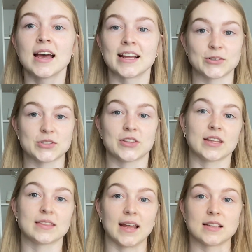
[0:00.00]
And I also
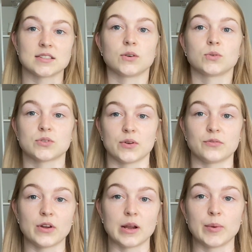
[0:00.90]
think that is also a
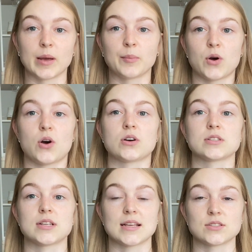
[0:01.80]
very big
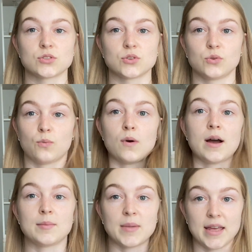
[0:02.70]
part as to
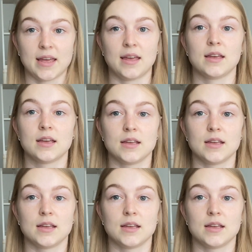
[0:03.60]
why my hair